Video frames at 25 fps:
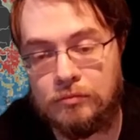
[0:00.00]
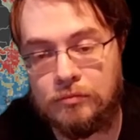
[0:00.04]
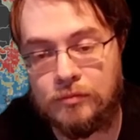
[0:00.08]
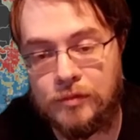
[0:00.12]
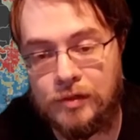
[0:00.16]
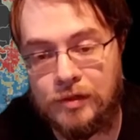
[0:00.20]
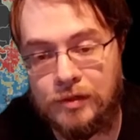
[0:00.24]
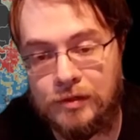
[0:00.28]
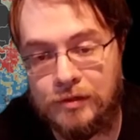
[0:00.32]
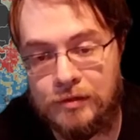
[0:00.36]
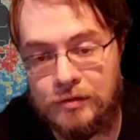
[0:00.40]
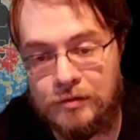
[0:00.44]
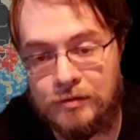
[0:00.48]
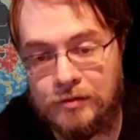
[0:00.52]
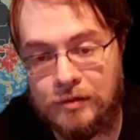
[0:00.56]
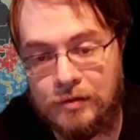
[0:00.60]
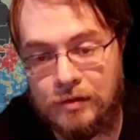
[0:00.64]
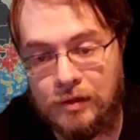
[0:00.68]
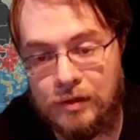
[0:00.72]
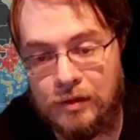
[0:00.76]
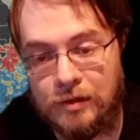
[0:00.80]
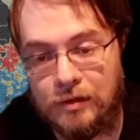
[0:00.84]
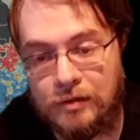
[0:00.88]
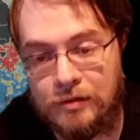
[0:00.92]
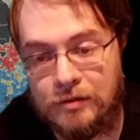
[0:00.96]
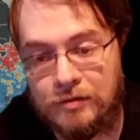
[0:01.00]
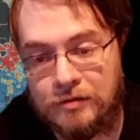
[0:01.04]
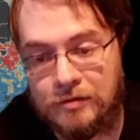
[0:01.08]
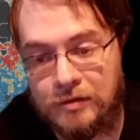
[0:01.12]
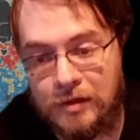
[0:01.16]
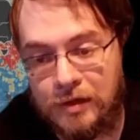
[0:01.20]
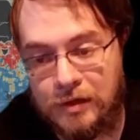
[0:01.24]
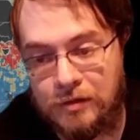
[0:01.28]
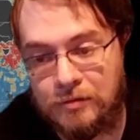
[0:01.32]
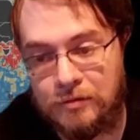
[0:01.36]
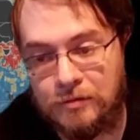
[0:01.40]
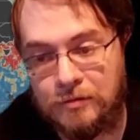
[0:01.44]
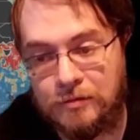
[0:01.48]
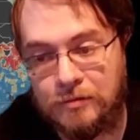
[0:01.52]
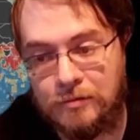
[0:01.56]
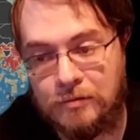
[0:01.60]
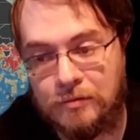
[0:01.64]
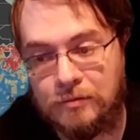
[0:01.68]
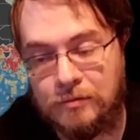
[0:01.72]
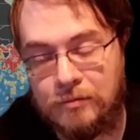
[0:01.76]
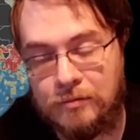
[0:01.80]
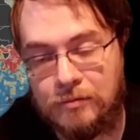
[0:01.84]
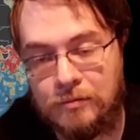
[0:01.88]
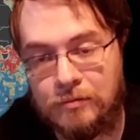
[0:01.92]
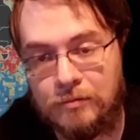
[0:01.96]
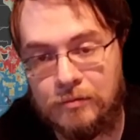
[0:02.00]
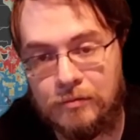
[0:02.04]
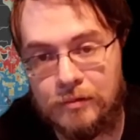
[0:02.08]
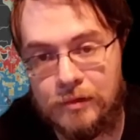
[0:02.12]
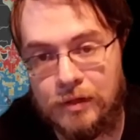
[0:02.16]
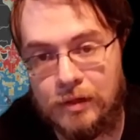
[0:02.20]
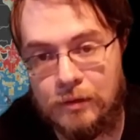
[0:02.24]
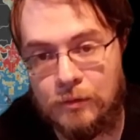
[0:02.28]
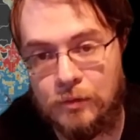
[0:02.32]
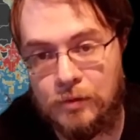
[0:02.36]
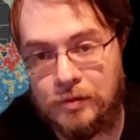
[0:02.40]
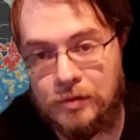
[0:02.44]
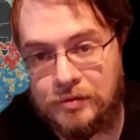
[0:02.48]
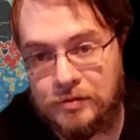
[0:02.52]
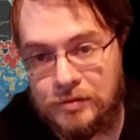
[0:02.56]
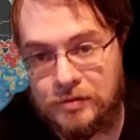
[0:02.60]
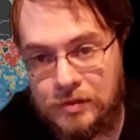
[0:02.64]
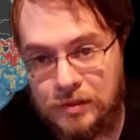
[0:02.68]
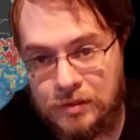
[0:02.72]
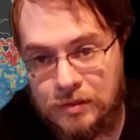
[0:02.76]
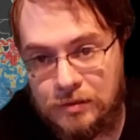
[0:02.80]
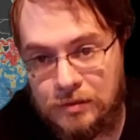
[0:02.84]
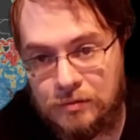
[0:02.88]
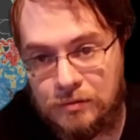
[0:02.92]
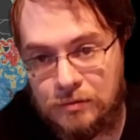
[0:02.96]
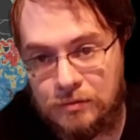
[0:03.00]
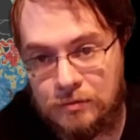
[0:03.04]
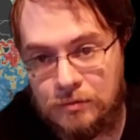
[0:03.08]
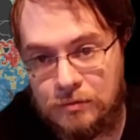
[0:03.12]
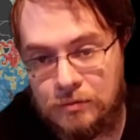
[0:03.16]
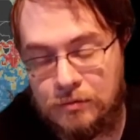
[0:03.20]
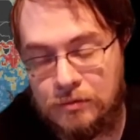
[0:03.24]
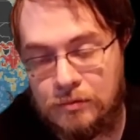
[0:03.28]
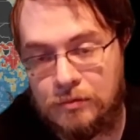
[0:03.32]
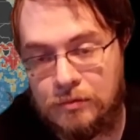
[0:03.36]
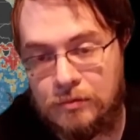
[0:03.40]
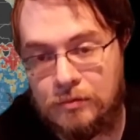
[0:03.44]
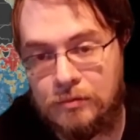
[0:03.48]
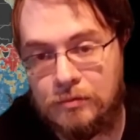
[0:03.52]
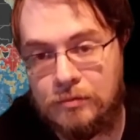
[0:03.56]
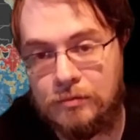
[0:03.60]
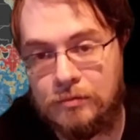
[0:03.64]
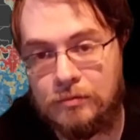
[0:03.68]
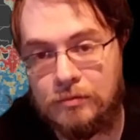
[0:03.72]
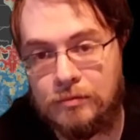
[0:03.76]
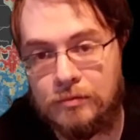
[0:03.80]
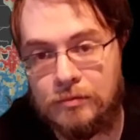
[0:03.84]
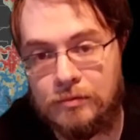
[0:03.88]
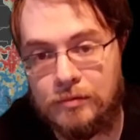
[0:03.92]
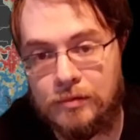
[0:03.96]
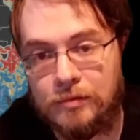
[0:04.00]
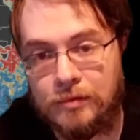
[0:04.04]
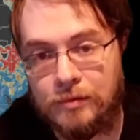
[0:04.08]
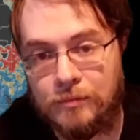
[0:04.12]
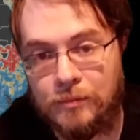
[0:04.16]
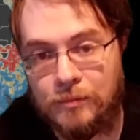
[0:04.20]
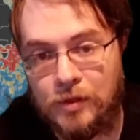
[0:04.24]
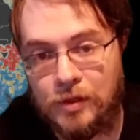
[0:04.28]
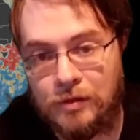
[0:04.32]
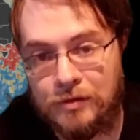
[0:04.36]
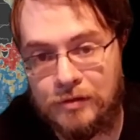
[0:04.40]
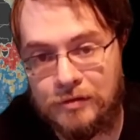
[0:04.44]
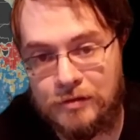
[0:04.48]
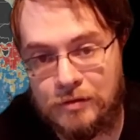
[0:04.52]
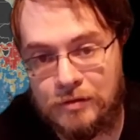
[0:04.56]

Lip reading: It is a cycle that will continue because the